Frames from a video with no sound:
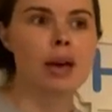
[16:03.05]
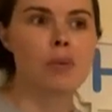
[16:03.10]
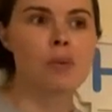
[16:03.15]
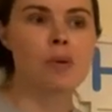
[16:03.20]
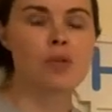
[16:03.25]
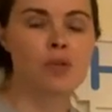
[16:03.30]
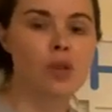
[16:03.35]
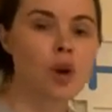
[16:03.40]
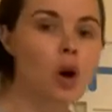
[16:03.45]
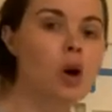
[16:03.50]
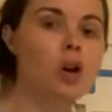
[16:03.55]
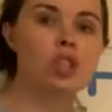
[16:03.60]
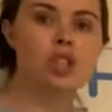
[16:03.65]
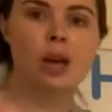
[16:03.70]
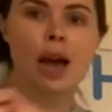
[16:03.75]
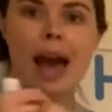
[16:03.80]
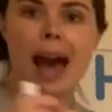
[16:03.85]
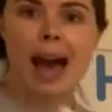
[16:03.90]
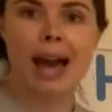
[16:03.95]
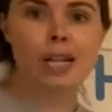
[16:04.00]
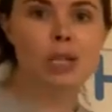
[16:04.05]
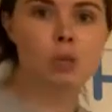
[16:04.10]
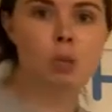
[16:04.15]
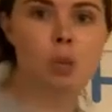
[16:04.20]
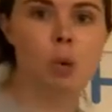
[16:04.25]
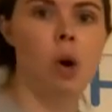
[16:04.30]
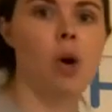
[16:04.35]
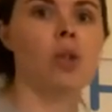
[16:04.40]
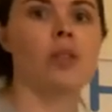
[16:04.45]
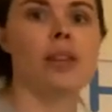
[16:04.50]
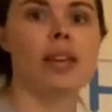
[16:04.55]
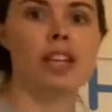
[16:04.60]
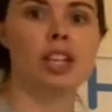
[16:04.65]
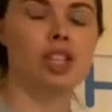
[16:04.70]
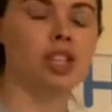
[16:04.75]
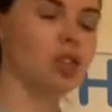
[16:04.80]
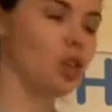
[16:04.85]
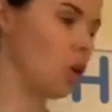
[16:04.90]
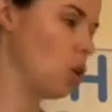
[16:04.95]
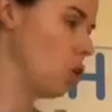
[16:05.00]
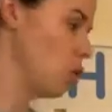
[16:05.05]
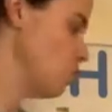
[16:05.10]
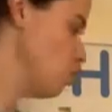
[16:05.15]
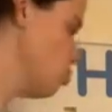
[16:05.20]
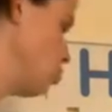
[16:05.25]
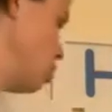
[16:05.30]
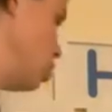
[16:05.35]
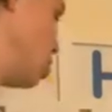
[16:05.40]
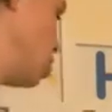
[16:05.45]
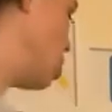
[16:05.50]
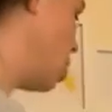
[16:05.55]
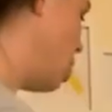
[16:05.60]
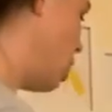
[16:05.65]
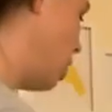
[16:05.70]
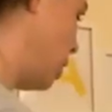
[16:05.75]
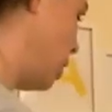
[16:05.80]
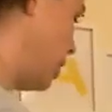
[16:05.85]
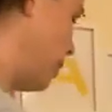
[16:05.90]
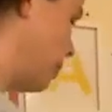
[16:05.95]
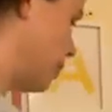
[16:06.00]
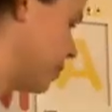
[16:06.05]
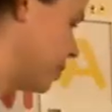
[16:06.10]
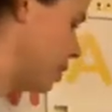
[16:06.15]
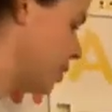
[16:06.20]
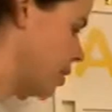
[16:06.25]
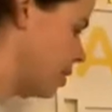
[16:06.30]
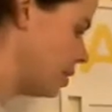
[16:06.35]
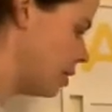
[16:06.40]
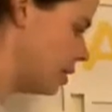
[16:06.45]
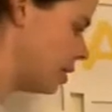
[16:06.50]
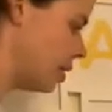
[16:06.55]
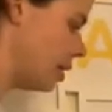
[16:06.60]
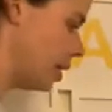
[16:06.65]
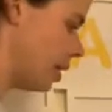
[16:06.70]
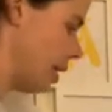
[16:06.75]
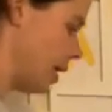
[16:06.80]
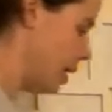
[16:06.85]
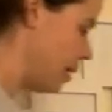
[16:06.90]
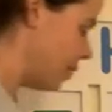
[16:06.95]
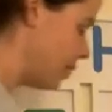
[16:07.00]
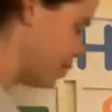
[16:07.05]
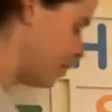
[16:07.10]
we've got to add one into the hundreds column, okay?